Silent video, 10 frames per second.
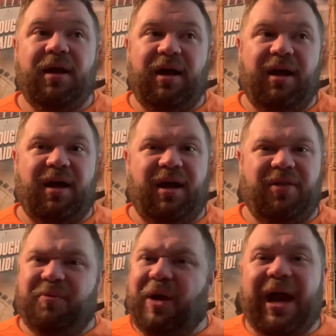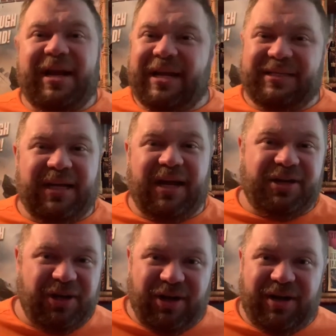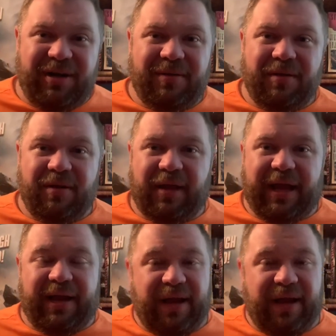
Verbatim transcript: Uh, the writing is done good. Like,